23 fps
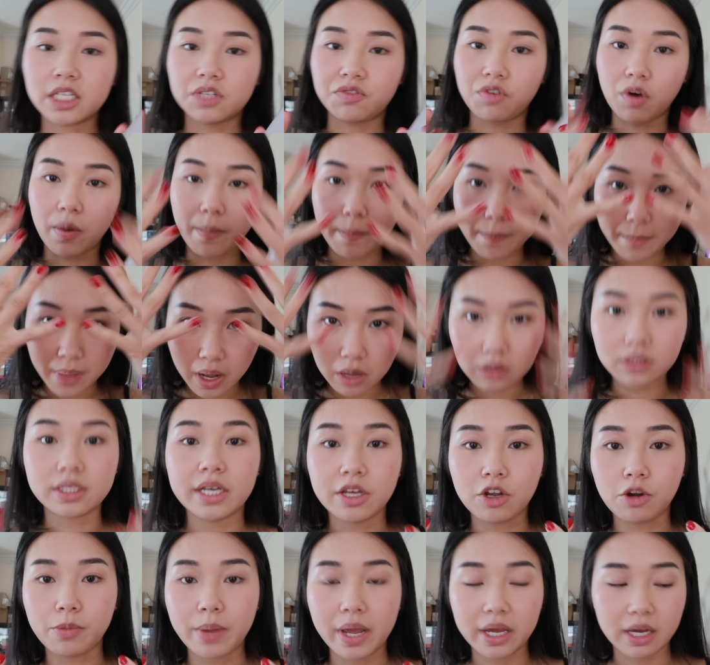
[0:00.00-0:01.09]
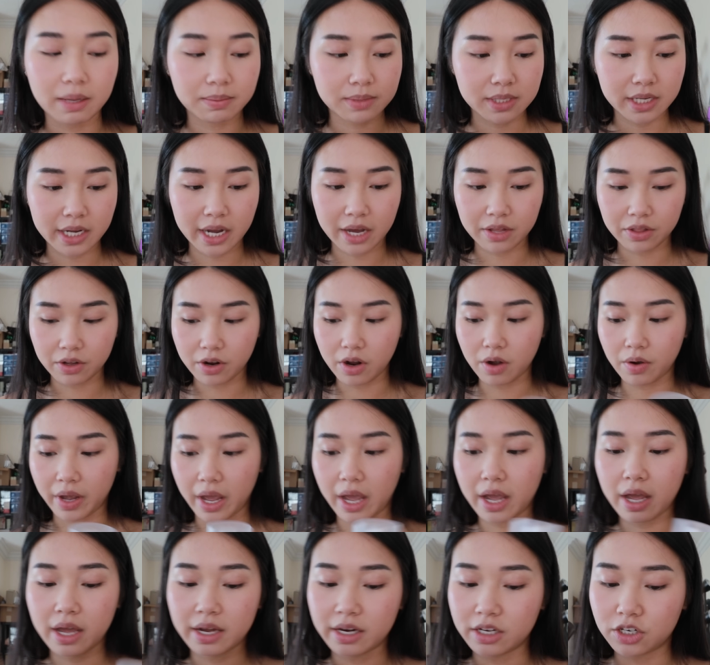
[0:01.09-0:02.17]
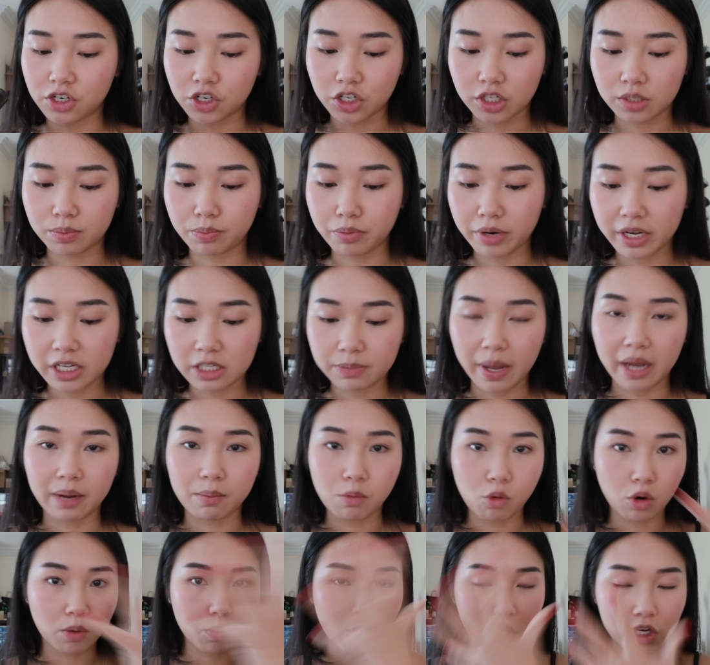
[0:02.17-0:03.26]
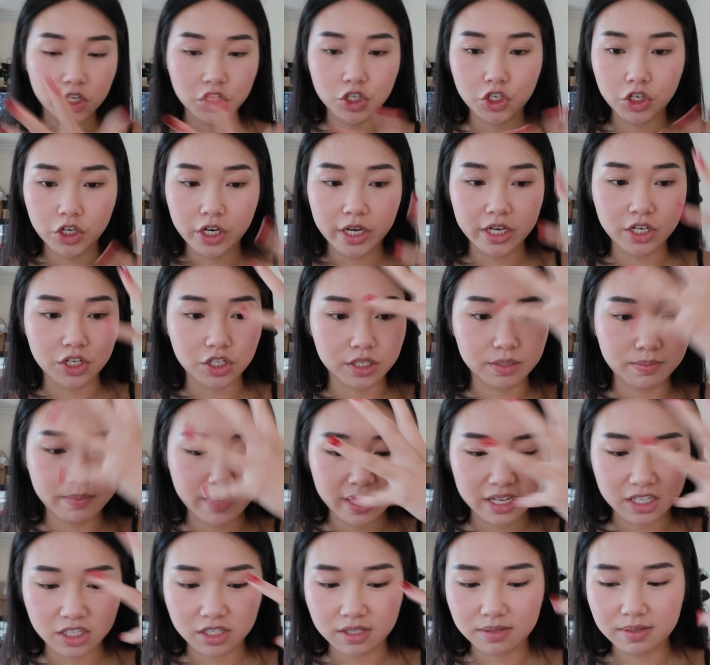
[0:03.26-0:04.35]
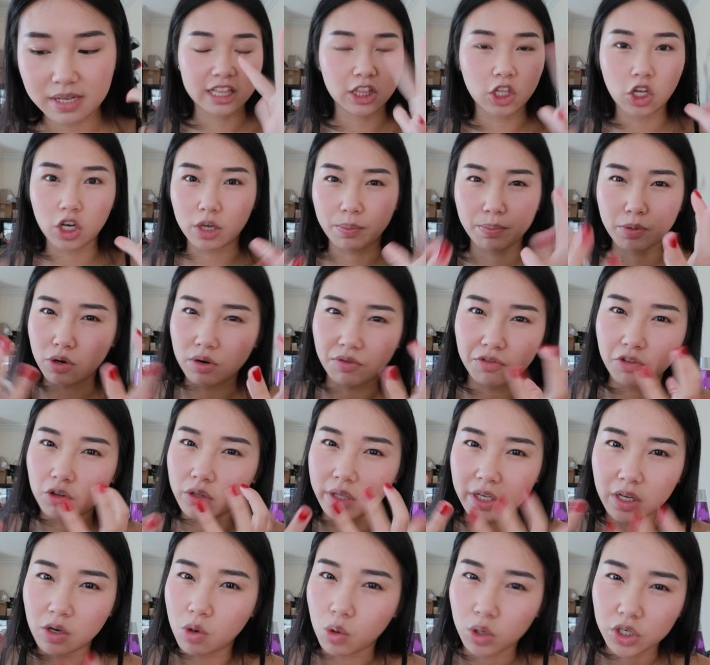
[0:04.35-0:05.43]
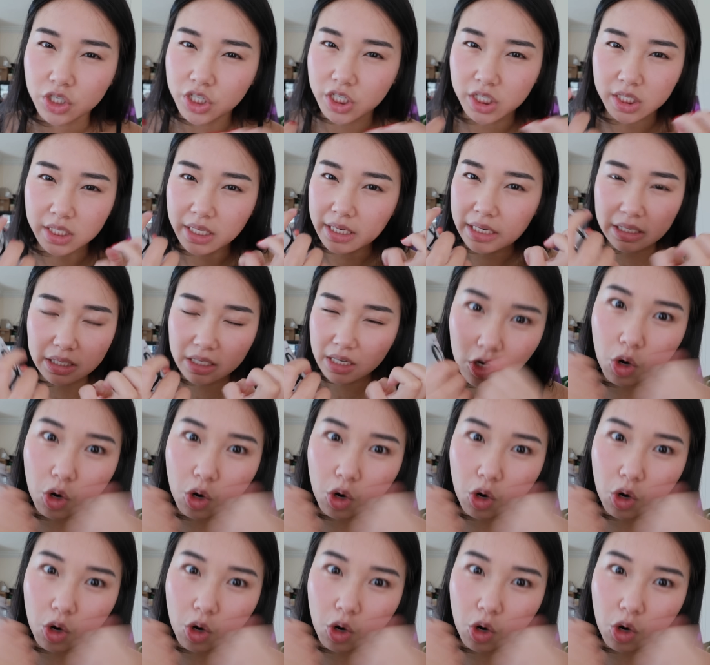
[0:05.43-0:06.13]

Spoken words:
is for melding your makeup together, okay? And it just brings back more moisture and just makes it look beautiful and gorgeous and